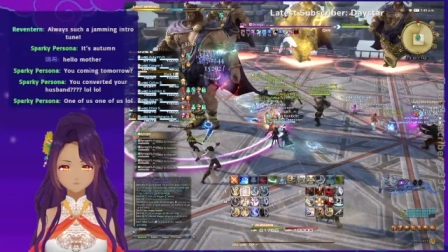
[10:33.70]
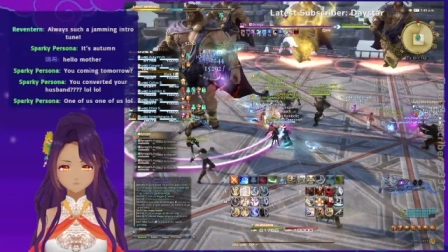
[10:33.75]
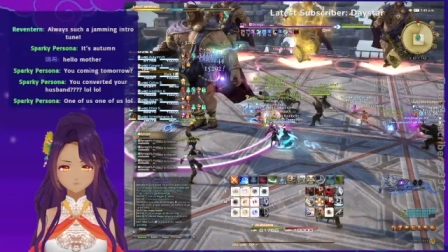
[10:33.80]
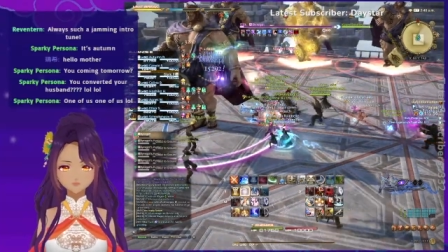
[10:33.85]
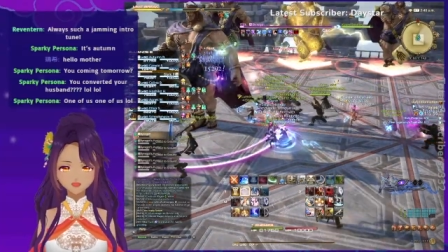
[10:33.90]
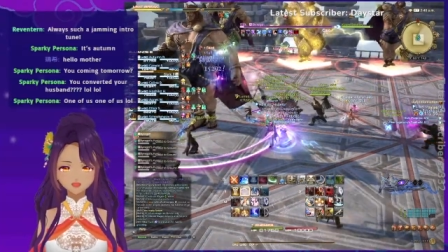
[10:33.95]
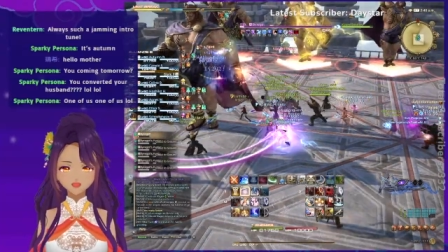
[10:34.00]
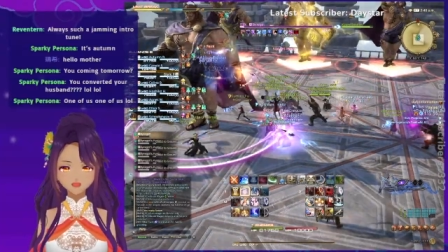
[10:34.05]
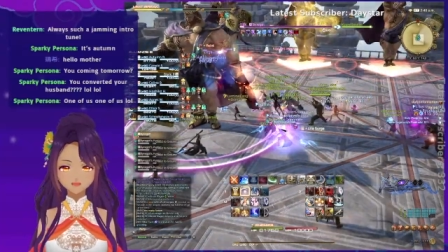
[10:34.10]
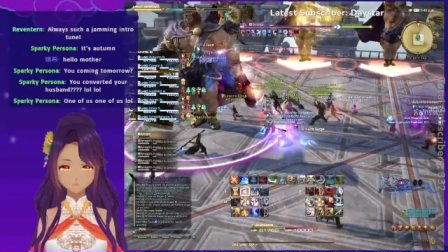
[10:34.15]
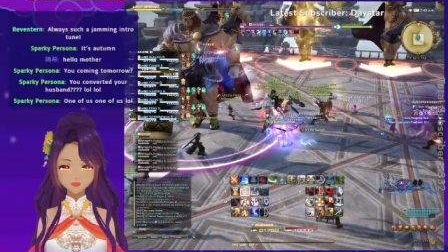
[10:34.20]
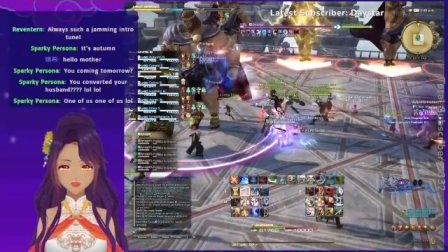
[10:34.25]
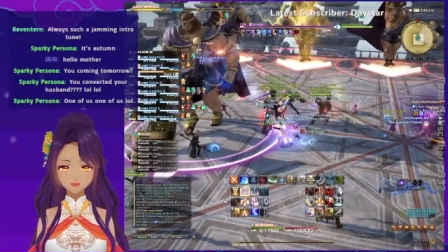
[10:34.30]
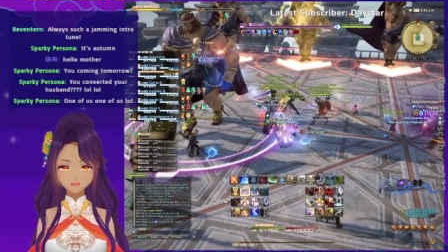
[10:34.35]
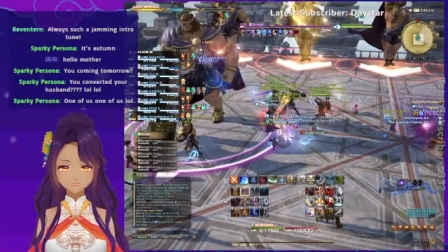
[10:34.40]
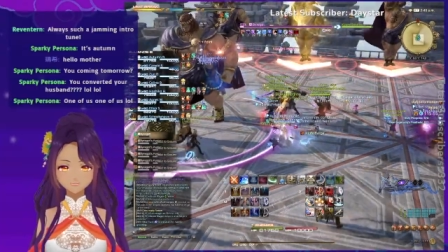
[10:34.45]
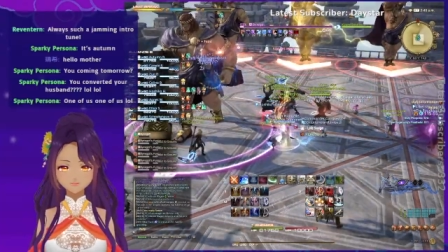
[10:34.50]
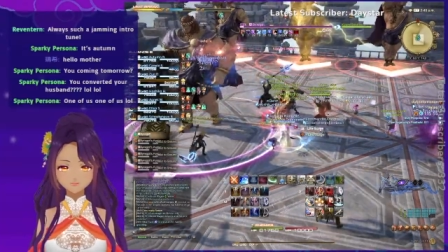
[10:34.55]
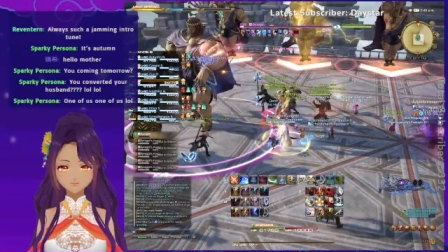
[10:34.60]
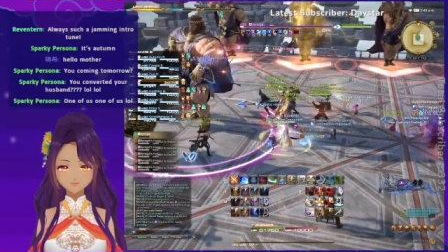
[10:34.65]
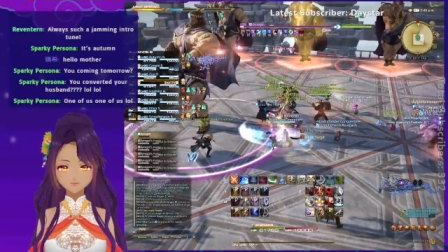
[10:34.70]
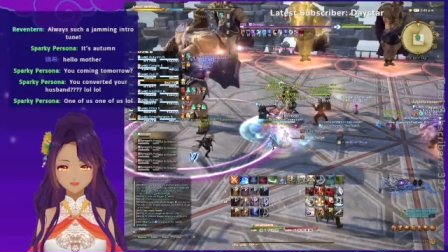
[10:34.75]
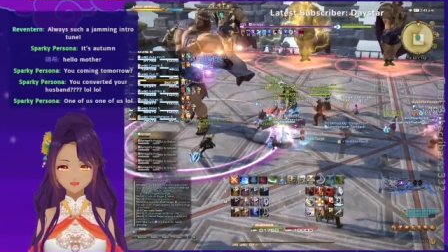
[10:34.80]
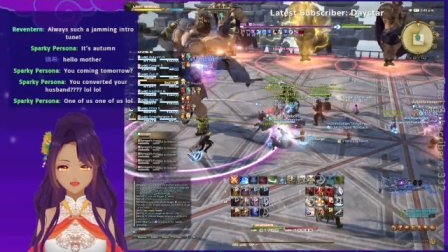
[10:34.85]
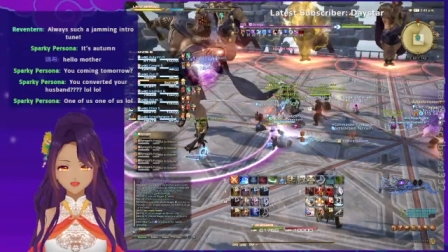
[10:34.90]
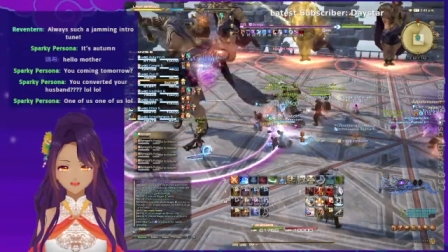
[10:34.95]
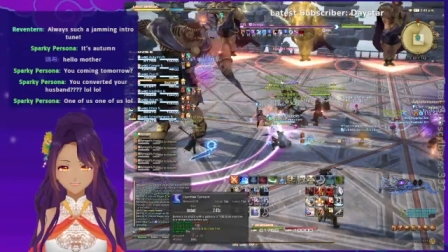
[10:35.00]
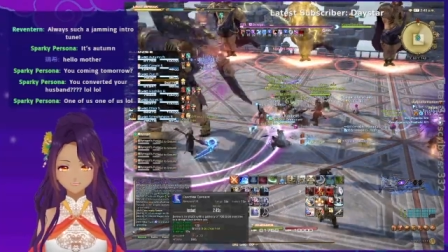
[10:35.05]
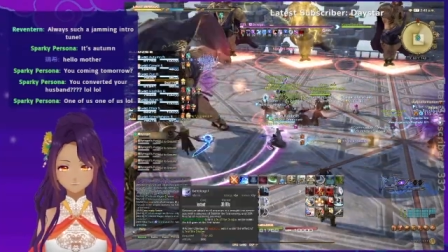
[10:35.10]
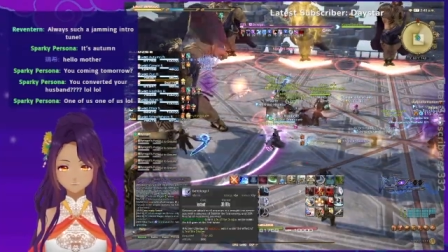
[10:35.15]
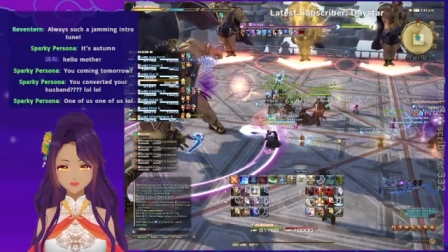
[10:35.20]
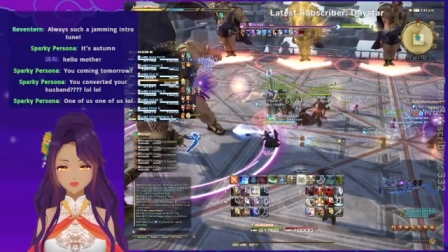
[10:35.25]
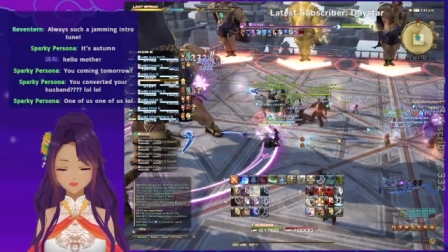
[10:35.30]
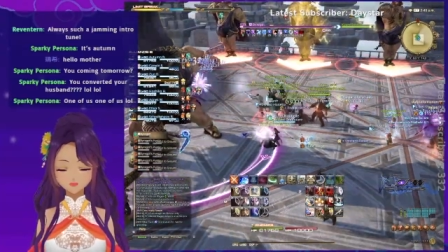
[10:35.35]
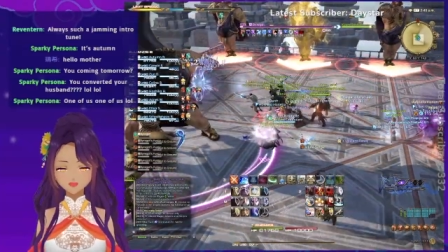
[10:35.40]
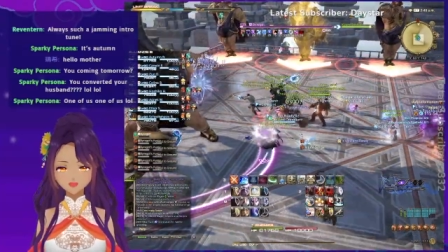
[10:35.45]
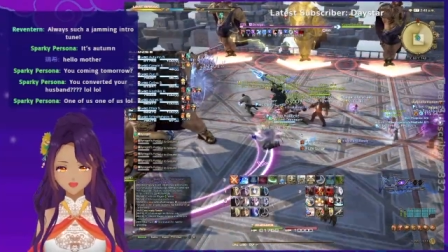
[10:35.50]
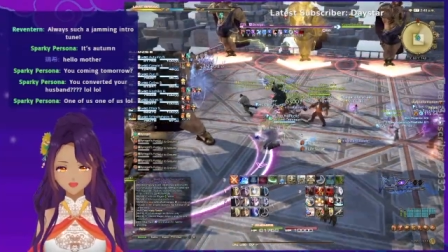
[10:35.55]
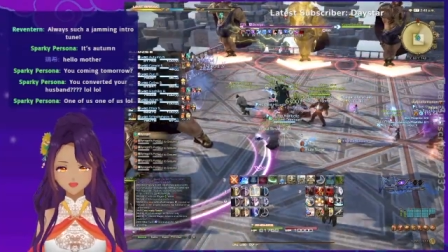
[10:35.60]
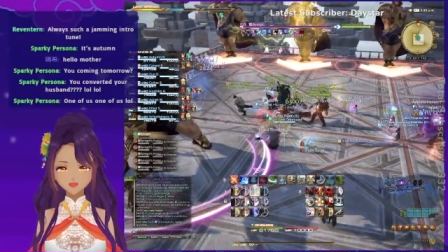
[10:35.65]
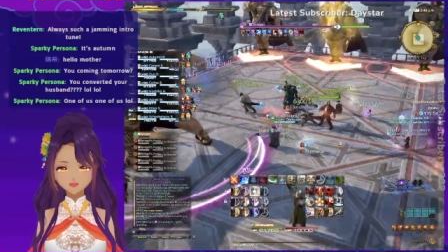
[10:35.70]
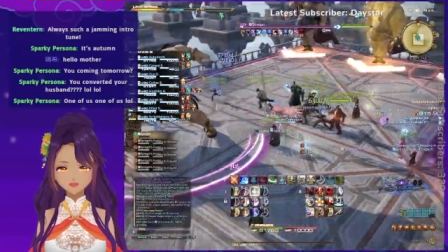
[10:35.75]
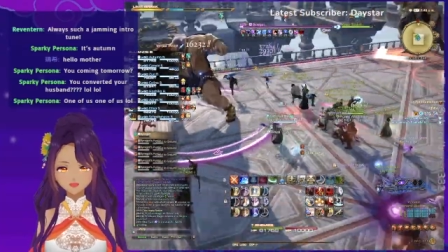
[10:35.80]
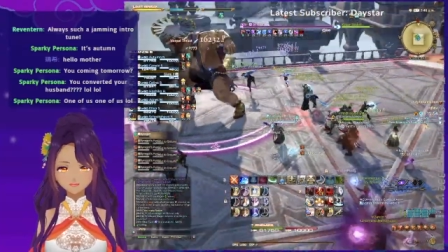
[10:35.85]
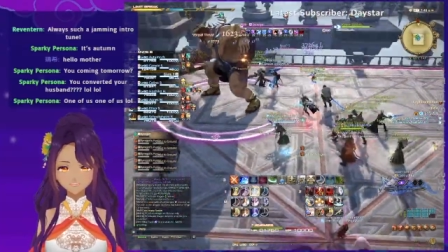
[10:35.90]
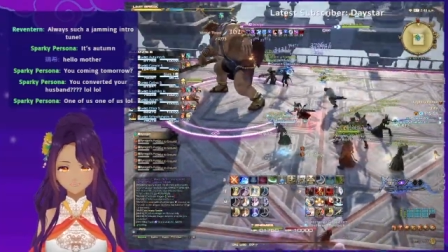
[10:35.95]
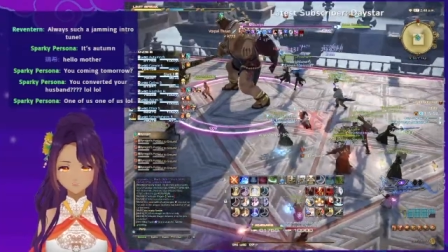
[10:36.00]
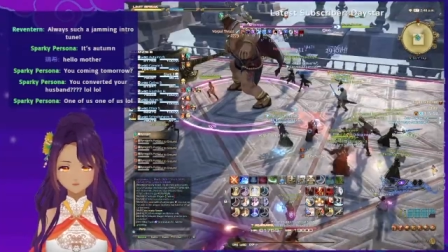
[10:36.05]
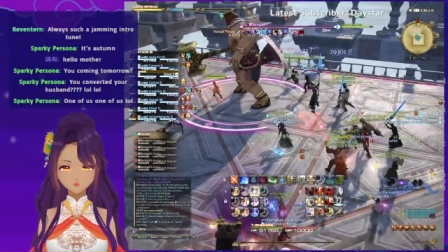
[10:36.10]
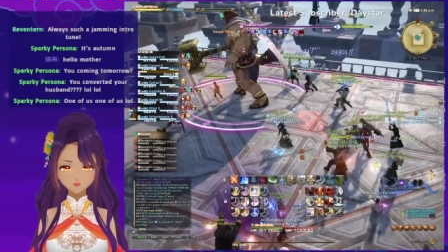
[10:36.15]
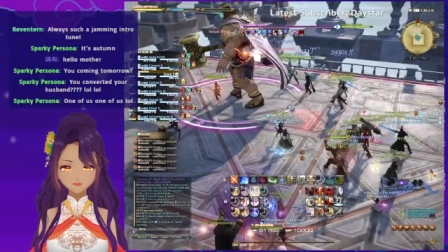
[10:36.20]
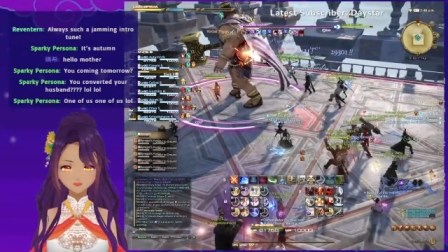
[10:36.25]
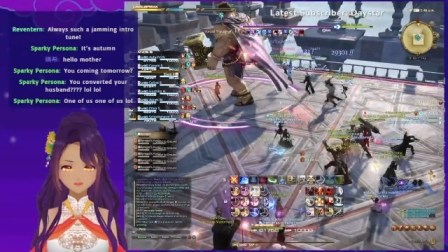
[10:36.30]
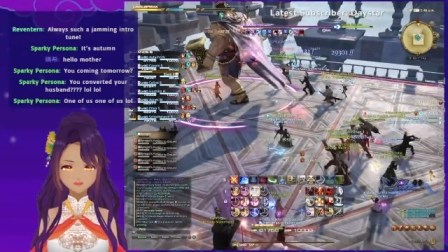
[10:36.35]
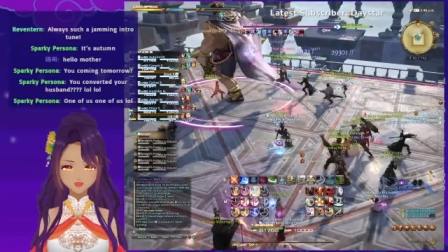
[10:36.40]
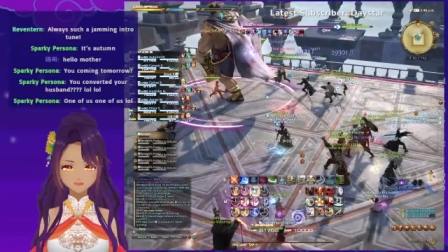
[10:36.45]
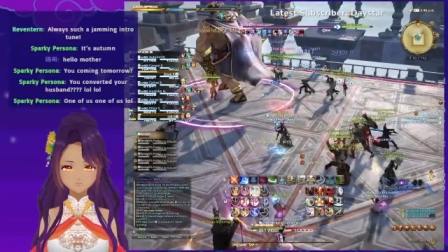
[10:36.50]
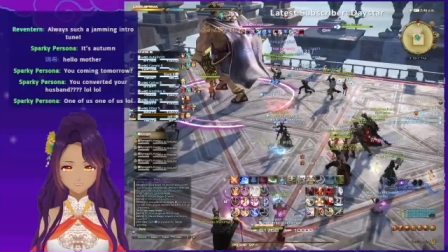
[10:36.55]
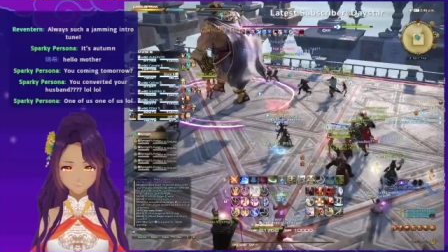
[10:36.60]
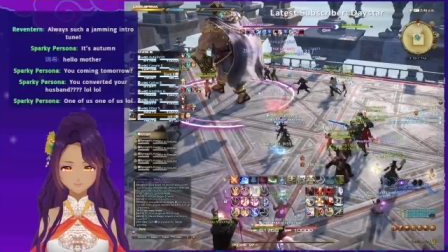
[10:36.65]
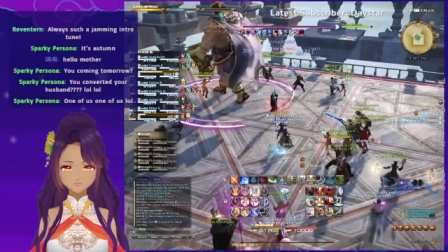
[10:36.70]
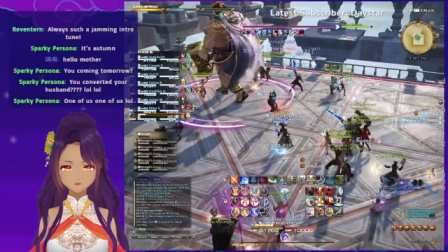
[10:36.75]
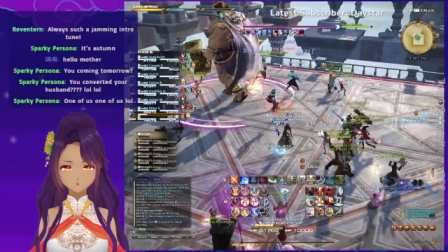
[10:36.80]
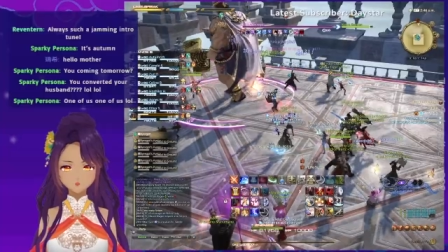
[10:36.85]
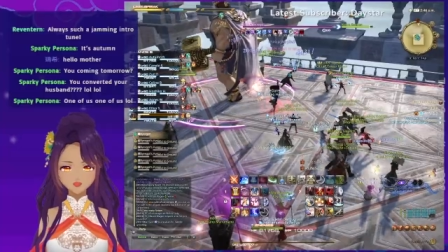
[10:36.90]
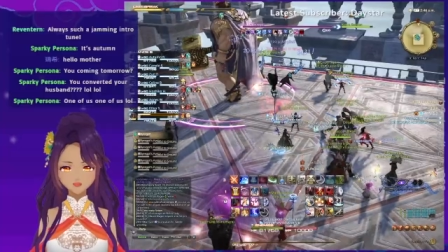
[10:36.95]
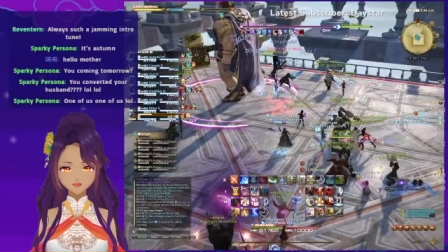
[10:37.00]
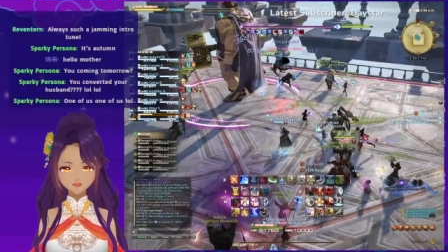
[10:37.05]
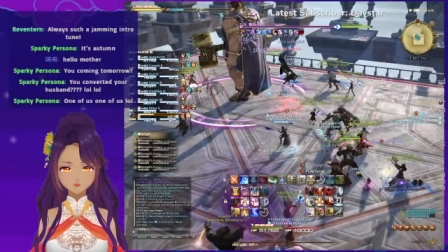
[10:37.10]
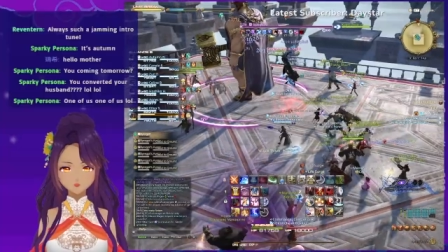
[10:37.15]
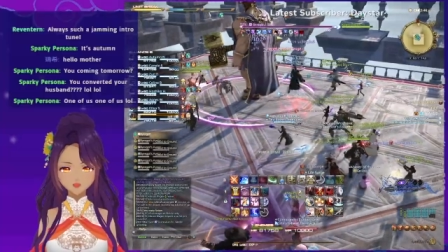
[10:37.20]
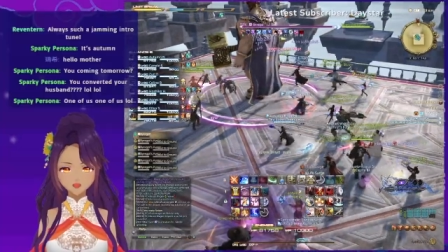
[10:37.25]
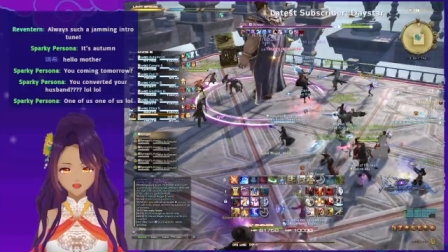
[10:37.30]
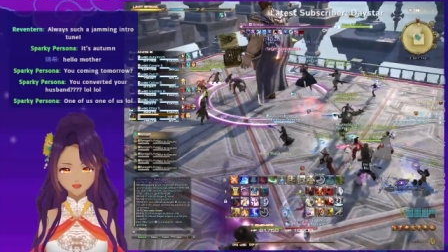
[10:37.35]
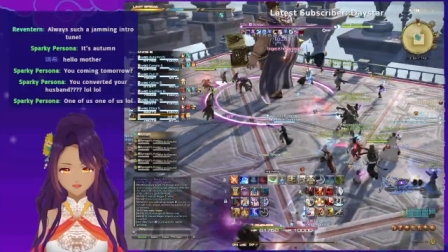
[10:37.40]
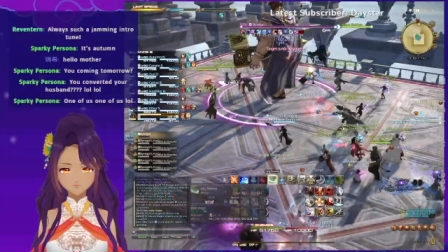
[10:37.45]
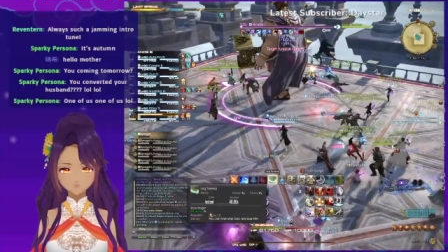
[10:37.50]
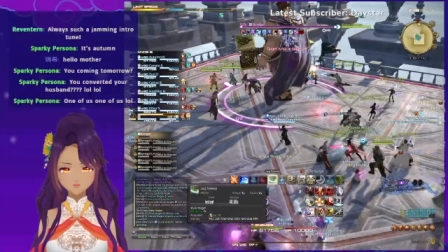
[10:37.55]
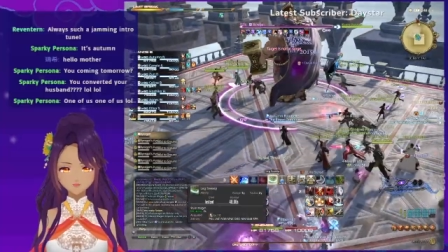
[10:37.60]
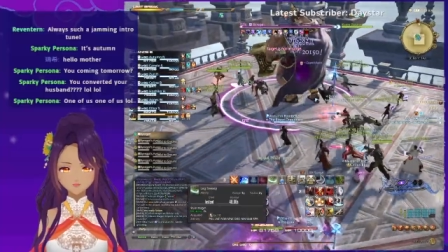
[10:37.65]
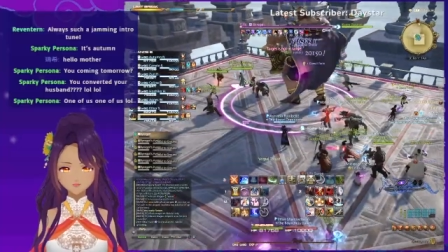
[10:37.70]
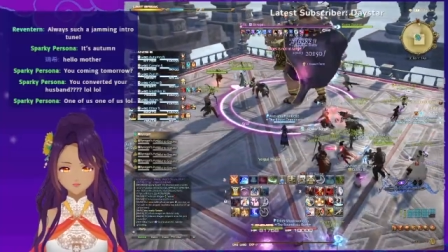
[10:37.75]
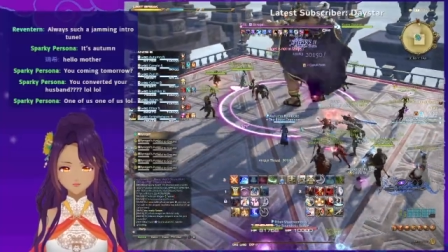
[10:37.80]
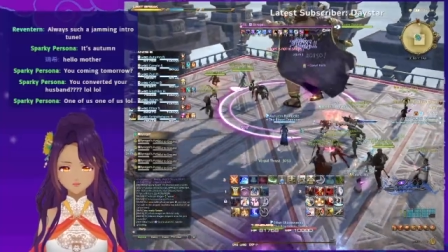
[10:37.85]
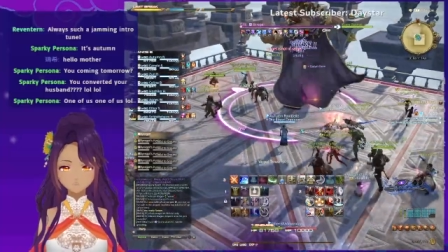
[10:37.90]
I enjoyed it, but I enjoyed the Wagakki Band more because that was who I wanted to see.